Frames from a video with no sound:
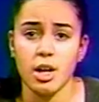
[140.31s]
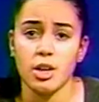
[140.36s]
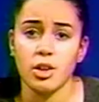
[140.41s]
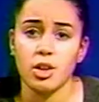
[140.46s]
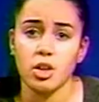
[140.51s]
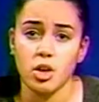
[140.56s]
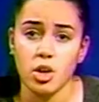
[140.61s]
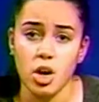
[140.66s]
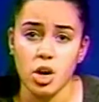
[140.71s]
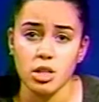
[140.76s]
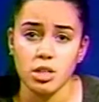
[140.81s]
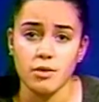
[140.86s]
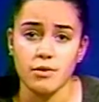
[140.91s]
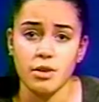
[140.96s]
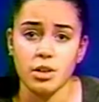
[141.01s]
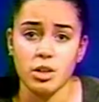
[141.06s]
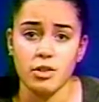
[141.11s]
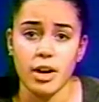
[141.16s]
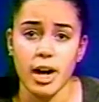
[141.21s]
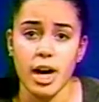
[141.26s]
The cause of
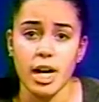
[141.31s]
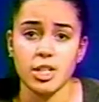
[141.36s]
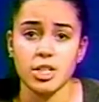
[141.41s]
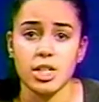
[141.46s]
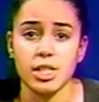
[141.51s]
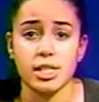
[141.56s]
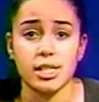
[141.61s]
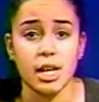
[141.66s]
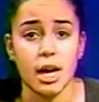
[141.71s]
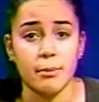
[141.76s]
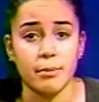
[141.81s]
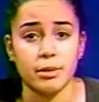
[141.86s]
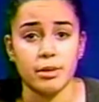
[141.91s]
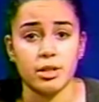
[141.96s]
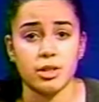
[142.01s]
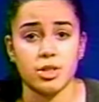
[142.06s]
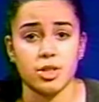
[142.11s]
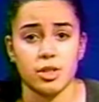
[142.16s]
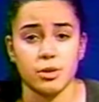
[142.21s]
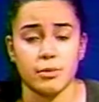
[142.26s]
the crash has not been
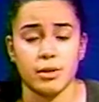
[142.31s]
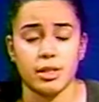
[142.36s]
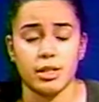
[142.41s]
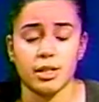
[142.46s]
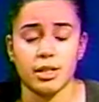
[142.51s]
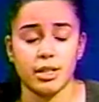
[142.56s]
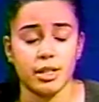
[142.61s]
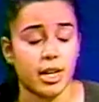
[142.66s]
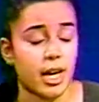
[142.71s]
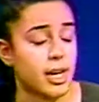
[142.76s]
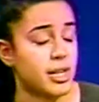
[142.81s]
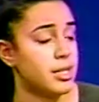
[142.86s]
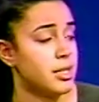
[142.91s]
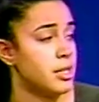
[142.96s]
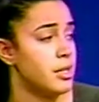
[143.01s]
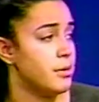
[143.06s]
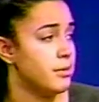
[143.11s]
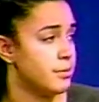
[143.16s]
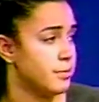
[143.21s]
determined. Kacie?